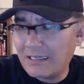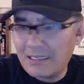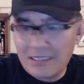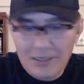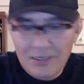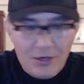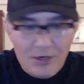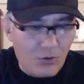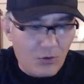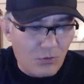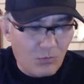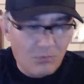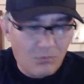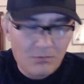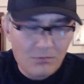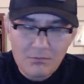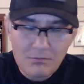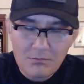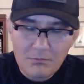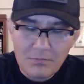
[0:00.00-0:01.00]
no
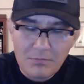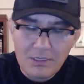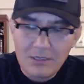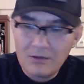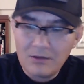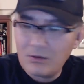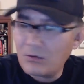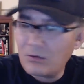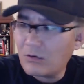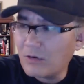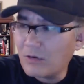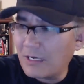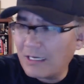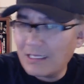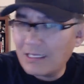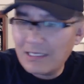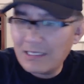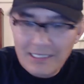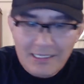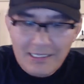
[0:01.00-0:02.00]
MIL or
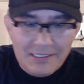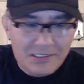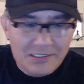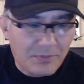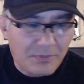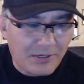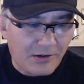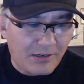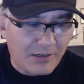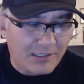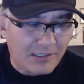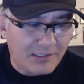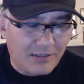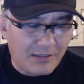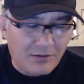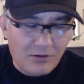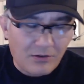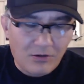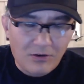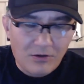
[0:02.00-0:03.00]
LE experience at
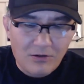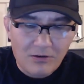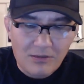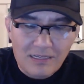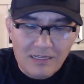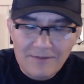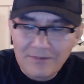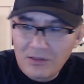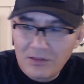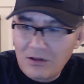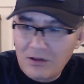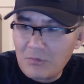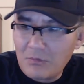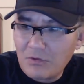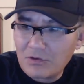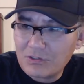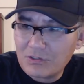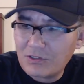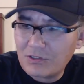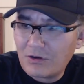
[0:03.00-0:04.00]
all, lifelong
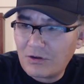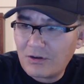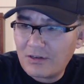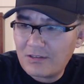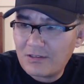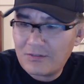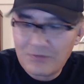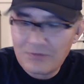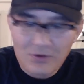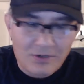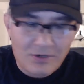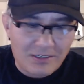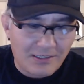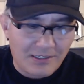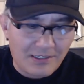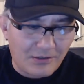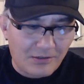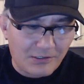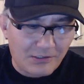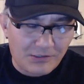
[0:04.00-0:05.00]
martial artist focusing
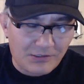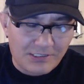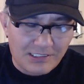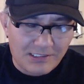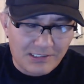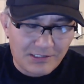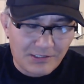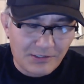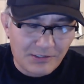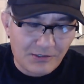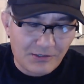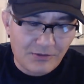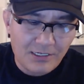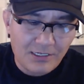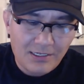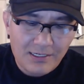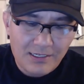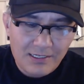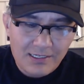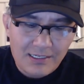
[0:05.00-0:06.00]
on jujitsu.
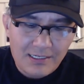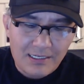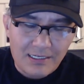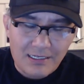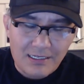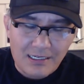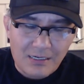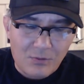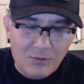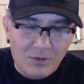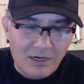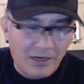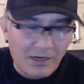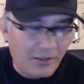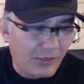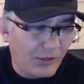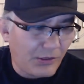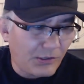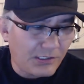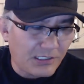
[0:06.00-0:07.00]
Uh, I run an
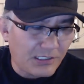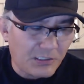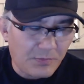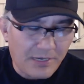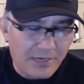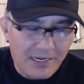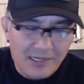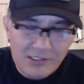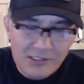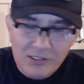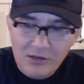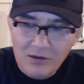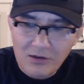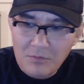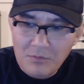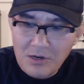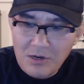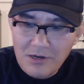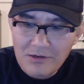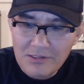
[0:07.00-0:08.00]
enthusiast page called
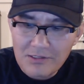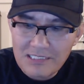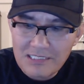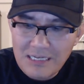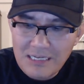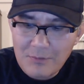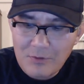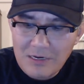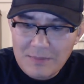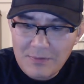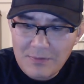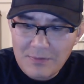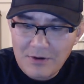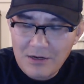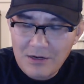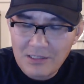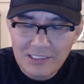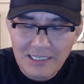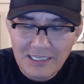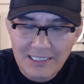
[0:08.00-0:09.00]
Modern Samurai
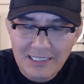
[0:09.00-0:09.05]
Project.